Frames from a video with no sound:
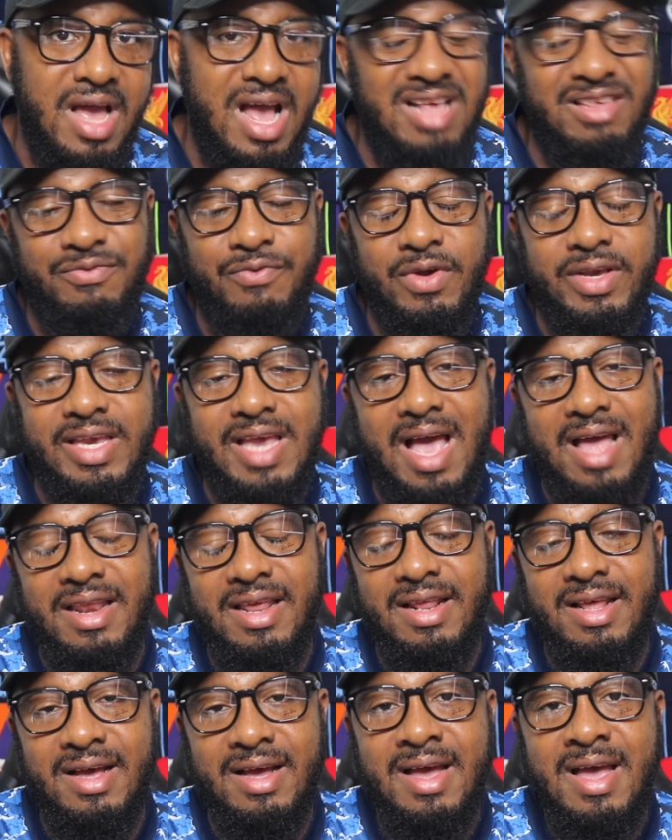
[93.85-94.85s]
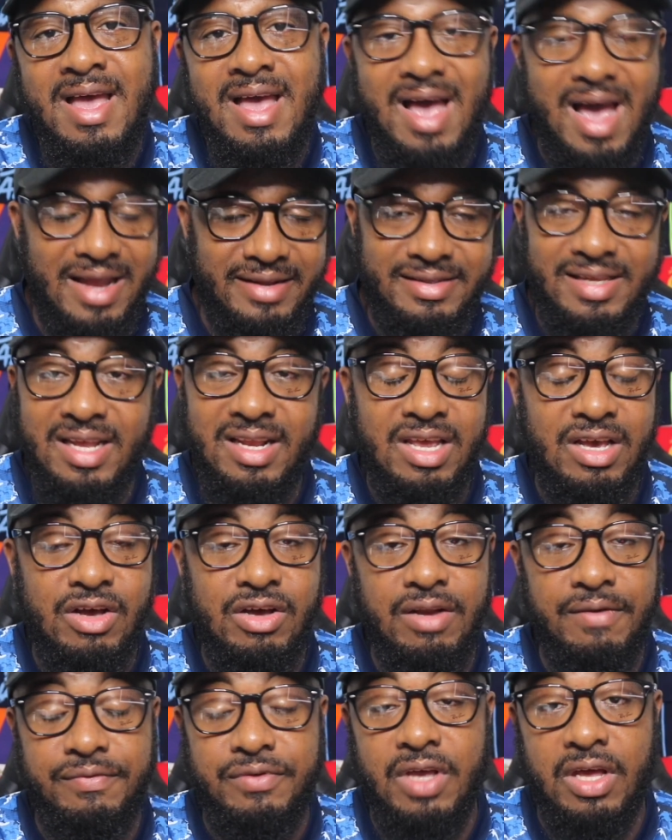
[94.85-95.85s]
As for Canada, I think they
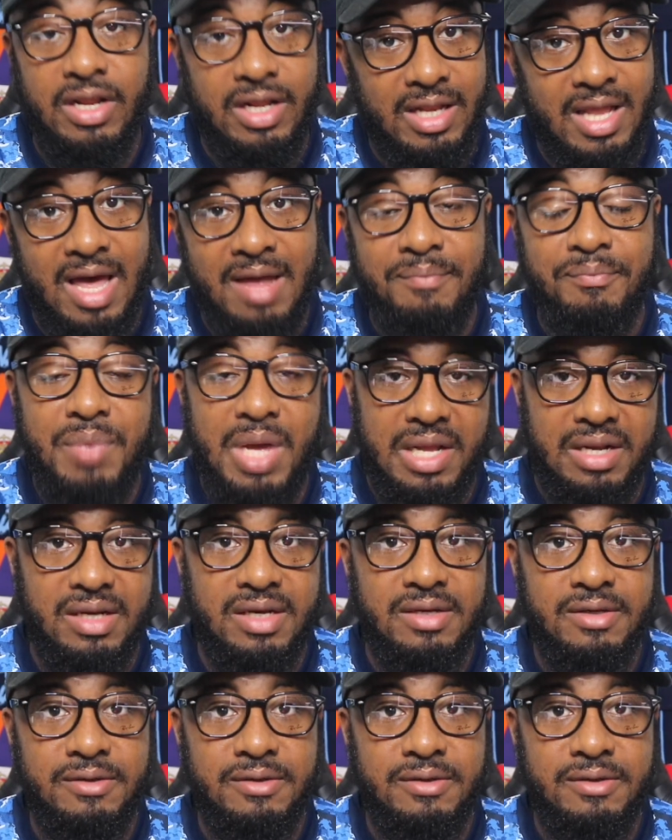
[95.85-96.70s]
could have done a lot better.